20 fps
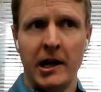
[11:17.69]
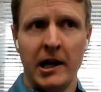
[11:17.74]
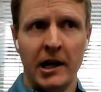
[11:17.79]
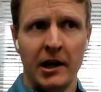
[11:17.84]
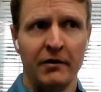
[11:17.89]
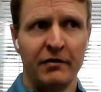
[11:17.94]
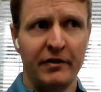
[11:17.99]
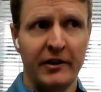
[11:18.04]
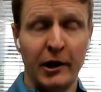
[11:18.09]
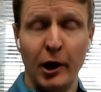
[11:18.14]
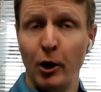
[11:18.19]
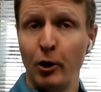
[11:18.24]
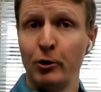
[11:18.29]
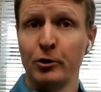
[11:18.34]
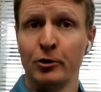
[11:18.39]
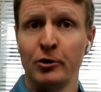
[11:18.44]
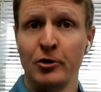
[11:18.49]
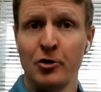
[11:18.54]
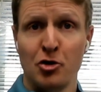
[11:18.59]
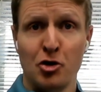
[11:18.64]
If the
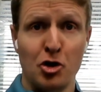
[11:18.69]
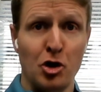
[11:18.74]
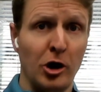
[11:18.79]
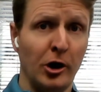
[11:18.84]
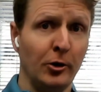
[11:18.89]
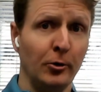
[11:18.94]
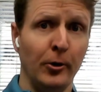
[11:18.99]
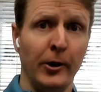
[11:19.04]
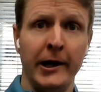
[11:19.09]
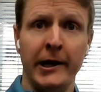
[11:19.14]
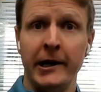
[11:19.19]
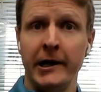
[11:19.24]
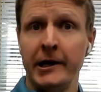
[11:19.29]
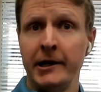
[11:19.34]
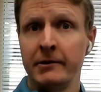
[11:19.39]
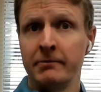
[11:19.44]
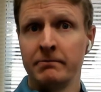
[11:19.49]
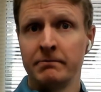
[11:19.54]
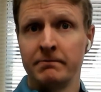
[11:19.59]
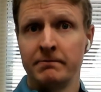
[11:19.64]
owner is
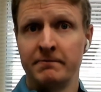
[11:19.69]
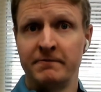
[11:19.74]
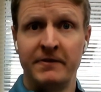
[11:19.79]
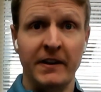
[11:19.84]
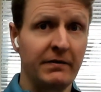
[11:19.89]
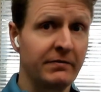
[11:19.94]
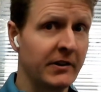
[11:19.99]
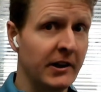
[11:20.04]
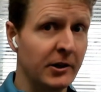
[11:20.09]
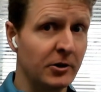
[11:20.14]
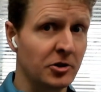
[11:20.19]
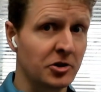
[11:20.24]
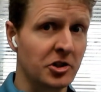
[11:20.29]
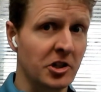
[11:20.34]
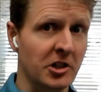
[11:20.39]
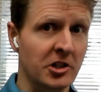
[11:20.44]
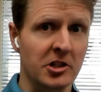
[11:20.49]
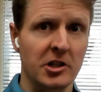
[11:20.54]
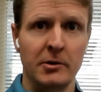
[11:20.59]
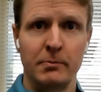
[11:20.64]
generating 50 or
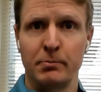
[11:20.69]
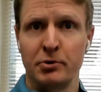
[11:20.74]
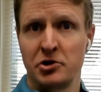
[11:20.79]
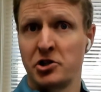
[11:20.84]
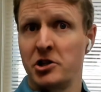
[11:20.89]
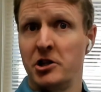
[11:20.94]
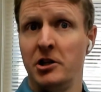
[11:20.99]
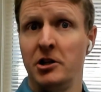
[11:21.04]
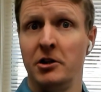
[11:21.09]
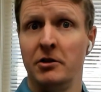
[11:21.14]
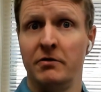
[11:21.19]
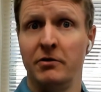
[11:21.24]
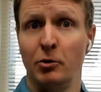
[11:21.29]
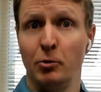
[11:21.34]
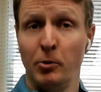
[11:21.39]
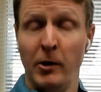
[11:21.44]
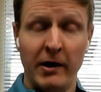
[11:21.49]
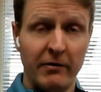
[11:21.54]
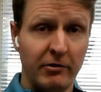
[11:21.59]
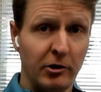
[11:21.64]
60% of
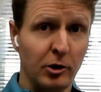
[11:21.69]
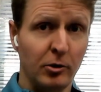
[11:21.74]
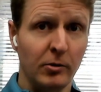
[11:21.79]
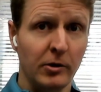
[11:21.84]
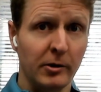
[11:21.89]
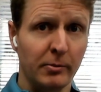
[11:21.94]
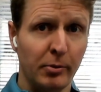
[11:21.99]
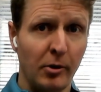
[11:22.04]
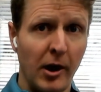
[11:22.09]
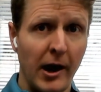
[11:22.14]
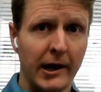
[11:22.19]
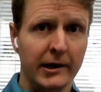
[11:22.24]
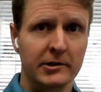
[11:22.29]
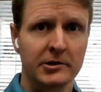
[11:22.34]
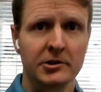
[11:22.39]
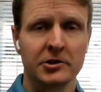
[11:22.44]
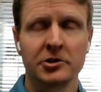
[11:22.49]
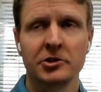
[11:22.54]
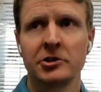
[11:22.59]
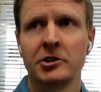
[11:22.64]
the revenue of the
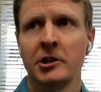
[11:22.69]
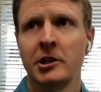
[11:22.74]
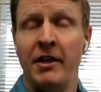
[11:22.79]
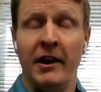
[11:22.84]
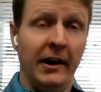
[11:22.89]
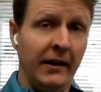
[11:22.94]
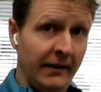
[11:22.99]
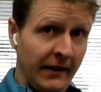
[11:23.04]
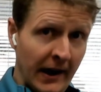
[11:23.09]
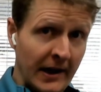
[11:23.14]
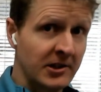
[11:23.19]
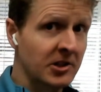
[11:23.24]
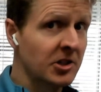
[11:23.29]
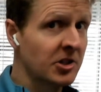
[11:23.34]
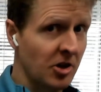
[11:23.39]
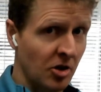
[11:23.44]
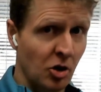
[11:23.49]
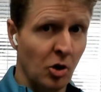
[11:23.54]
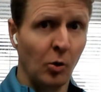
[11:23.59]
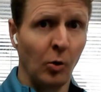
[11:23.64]
practice, then in that
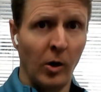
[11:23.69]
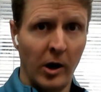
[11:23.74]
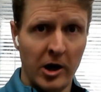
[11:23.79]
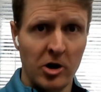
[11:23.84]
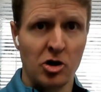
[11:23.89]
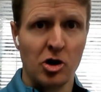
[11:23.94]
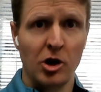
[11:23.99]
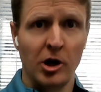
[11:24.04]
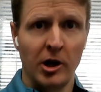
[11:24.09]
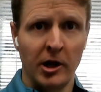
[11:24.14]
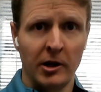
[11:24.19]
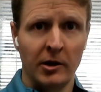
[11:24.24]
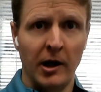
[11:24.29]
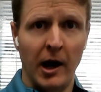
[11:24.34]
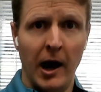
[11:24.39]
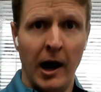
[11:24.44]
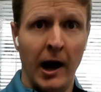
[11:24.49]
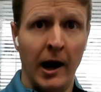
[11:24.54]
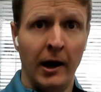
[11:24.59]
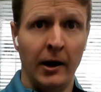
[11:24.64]
situation,
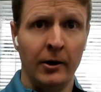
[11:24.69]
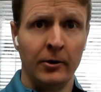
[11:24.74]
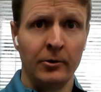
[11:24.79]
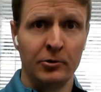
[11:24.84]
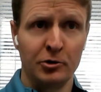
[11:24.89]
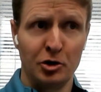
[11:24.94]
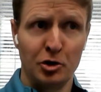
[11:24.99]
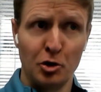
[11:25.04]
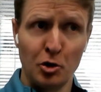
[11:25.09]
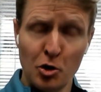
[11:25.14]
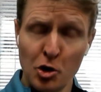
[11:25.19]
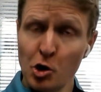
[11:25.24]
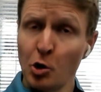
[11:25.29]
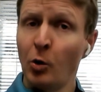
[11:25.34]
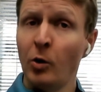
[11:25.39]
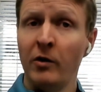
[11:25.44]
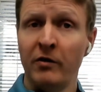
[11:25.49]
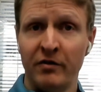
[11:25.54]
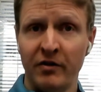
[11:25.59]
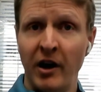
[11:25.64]
our
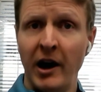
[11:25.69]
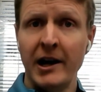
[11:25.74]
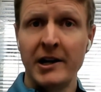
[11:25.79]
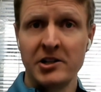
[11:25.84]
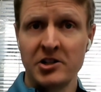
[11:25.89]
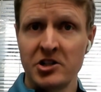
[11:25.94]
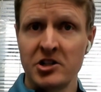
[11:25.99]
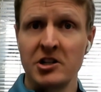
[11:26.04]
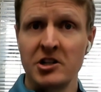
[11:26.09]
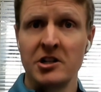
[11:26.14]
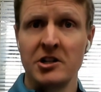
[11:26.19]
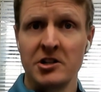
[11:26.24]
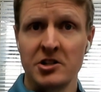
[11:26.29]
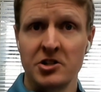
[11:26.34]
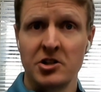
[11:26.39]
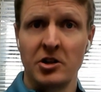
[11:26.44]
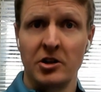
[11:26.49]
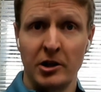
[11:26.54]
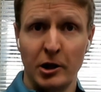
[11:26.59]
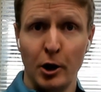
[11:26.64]
usual advice
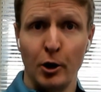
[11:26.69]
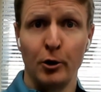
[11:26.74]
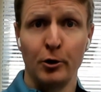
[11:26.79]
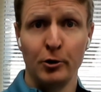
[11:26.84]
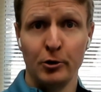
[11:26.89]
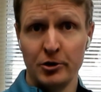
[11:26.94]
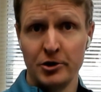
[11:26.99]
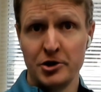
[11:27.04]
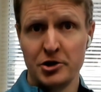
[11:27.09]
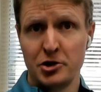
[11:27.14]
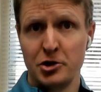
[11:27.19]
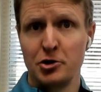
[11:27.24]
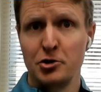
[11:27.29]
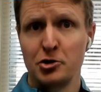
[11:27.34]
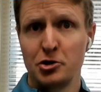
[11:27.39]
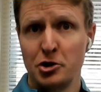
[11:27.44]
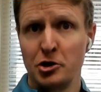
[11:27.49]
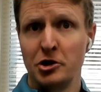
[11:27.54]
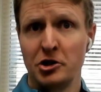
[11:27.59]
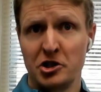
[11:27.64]
is to the owner is
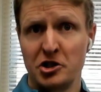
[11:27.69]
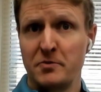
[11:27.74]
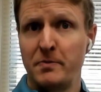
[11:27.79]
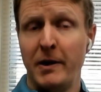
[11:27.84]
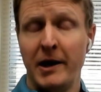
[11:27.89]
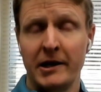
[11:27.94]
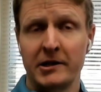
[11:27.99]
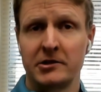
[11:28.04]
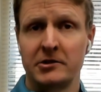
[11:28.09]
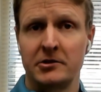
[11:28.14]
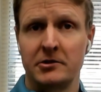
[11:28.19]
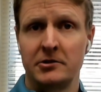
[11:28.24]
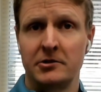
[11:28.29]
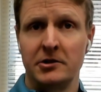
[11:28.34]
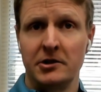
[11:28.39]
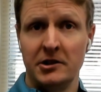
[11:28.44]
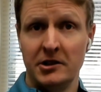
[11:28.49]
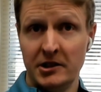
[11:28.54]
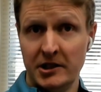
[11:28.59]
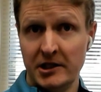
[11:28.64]
you should expect
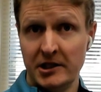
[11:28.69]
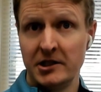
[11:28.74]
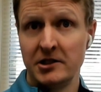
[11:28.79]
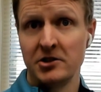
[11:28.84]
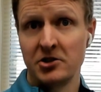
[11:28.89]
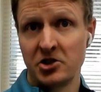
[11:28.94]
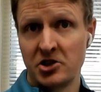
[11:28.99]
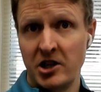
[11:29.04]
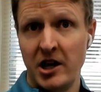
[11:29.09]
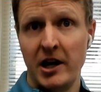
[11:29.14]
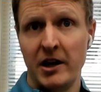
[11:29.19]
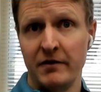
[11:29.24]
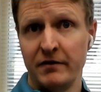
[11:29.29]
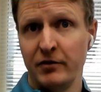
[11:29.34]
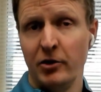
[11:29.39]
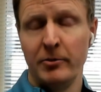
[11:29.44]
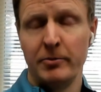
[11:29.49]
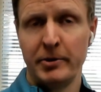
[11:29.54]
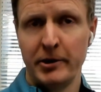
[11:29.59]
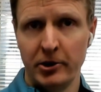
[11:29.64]
to need to stay
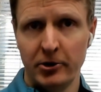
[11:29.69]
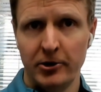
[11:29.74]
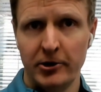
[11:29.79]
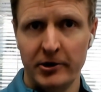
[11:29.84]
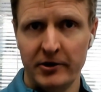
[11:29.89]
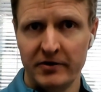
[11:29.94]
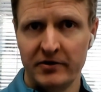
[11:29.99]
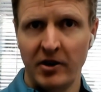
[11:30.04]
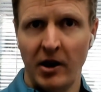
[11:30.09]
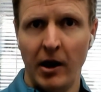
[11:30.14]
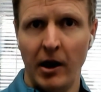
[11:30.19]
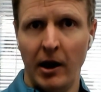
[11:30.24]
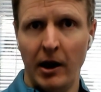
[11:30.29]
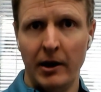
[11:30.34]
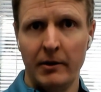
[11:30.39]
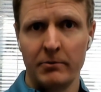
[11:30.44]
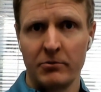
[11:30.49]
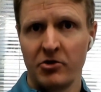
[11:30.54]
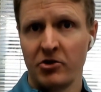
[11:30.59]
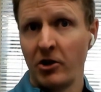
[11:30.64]
for a period of
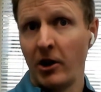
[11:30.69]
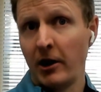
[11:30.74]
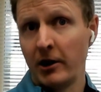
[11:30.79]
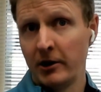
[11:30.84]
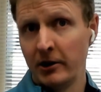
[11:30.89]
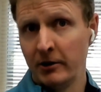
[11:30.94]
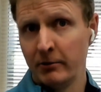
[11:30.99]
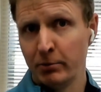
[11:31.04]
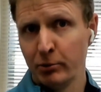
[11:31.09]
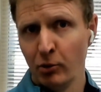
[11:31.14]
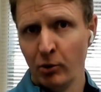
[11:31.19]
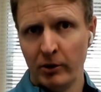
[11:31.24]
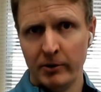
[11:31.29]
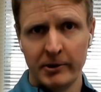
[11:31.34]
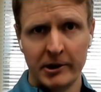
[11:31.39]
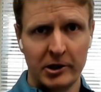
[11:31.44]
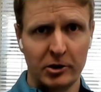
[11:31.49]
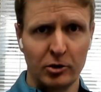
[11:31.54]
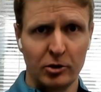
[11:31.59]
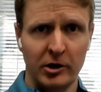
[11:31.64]
time, sign an
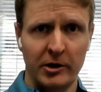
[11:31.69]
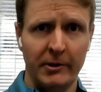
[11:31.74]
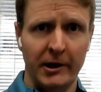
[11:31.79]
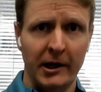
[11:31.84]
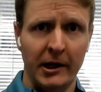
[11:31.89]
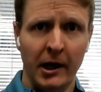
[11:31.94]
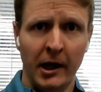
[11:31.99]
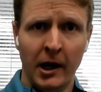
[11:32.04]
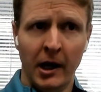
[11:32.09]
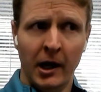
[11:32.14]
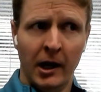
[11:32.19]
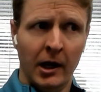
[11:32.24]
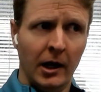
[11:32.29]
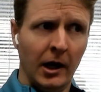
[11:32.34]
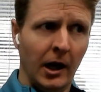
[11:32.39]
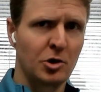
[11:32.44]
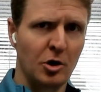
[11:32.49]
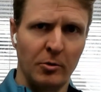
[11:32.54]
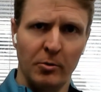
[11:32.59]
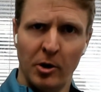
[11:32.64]
employment agreement.
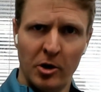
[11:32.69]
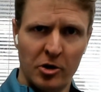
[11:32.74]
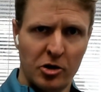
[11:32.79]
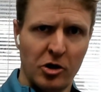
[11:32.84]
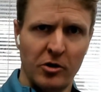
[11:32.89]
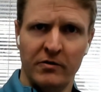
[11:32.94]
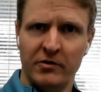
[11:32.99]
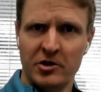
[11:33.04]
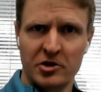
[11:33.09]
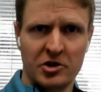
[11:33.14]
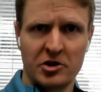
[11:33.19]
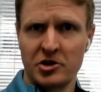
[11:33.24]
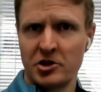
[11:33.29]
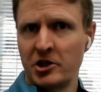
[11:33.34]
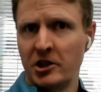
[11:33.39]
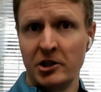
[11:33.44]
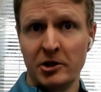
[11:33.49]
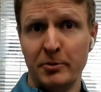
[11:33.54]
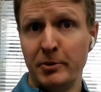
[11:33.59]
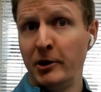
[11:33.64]
So much of this is
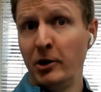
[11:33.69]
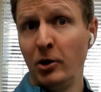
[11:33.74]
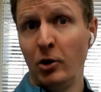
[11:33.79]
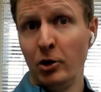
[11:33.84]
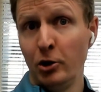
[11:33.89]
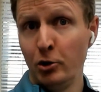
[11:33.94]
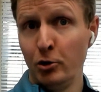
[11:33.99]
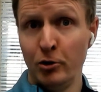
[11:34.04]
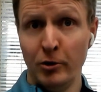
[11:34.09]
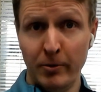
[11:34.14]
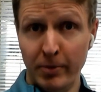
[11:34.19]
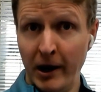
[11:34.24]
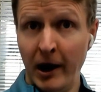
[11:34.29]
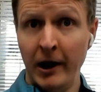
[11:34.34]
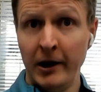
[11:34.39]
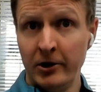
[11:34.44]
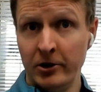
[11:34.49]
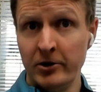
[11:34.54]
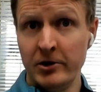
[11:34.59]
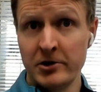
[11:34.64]
going to depend on who the
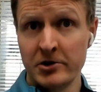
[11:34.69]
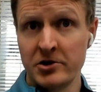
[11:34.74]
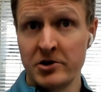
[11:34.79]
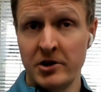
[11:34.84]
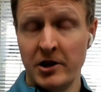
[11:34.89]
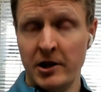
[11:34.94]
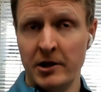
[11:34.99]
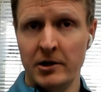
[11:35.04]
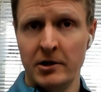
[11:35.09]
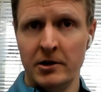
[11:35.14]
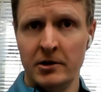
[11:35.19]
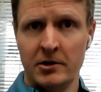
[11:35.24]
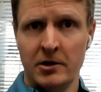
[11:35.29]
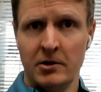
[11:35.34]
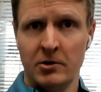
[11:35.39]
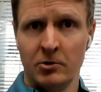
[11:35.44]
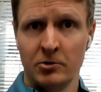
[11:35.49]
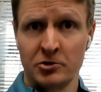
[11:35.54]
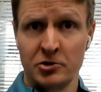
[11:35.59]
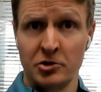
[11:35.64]
buyer is that
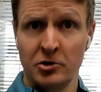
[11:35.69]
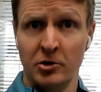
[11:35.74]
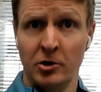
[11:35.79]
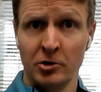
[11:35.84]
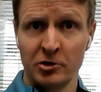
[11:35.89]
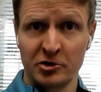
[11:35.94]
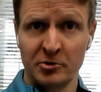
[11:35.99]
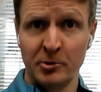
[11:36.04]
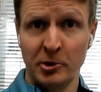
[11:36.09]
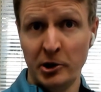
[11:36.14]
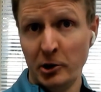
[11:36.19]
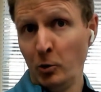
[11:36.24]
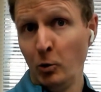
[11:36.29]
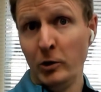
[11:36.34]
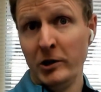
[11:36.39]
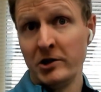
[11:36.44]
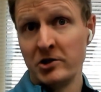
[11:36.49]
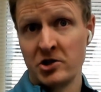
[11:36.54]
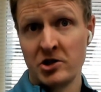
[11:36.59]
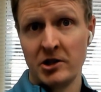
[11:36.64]
it ultimately
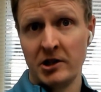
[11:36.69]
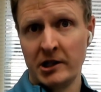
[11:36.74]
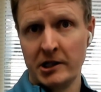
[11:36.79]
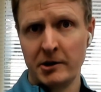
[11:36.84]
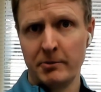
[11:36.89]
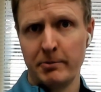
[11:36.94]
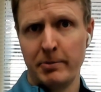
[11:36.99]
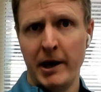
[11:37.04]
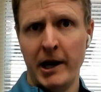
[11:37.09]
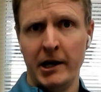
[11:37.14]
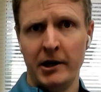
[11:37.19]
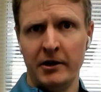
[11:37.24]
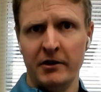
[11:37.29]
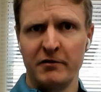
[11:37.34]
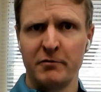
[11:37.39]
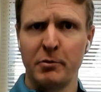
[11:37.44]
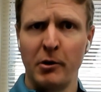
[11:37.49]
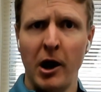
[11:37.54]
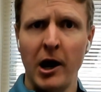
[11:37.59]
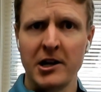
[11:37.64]
wins in the
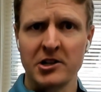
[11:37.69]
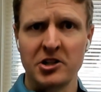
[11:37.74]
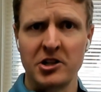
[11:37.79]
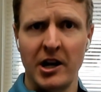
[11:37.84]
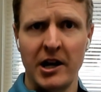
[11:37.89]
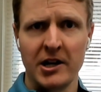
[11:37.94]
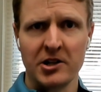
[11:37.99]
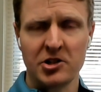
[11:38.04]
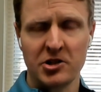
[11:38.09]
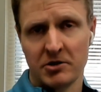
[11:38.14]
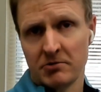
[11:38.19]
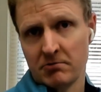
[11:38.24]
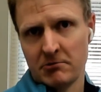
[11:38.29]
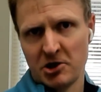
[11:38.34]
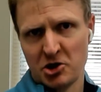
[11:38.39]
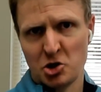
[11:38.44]
competitive process.